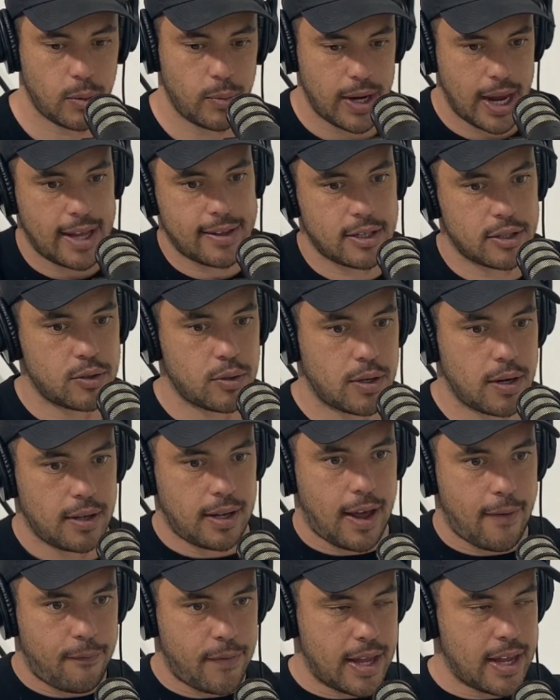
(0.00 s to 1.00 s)
So we had to
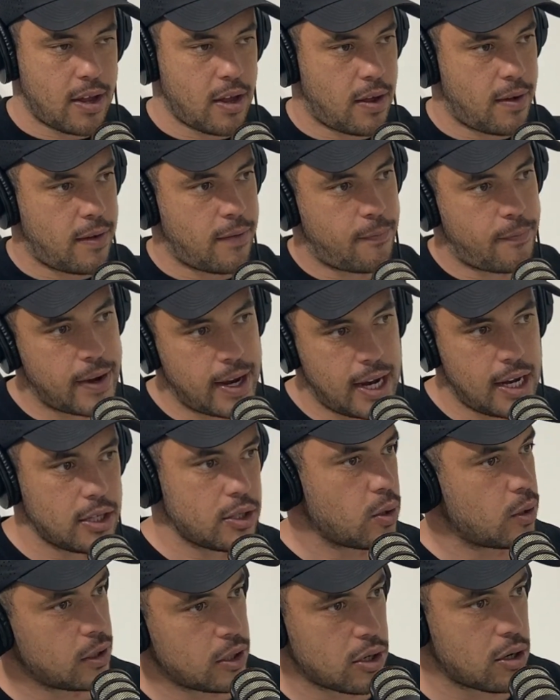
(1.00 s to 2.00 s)
sort of like think on our
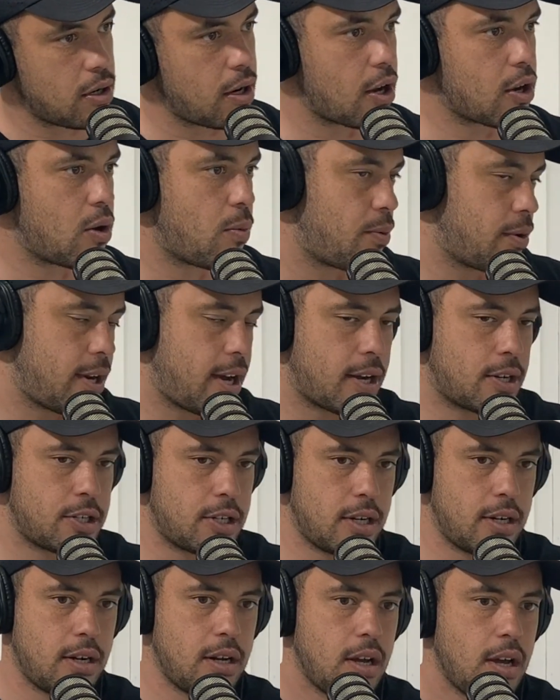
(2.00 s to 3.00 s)
feet, do a little local
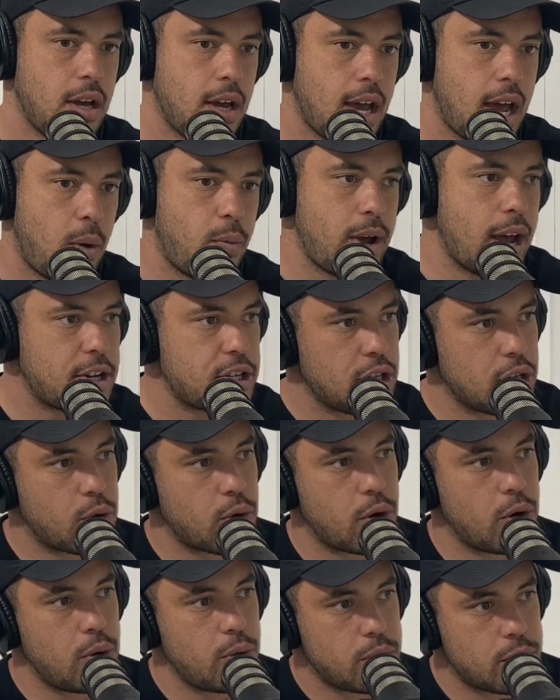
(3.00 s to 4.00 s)
production, and we
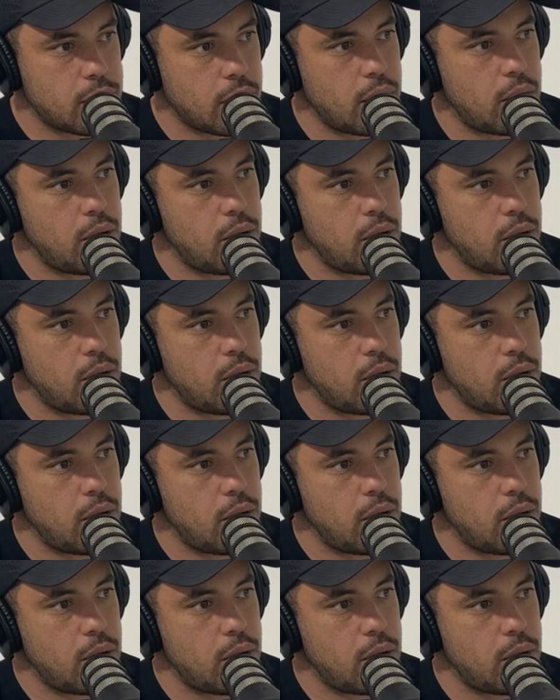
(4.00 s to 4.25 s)
actually grew.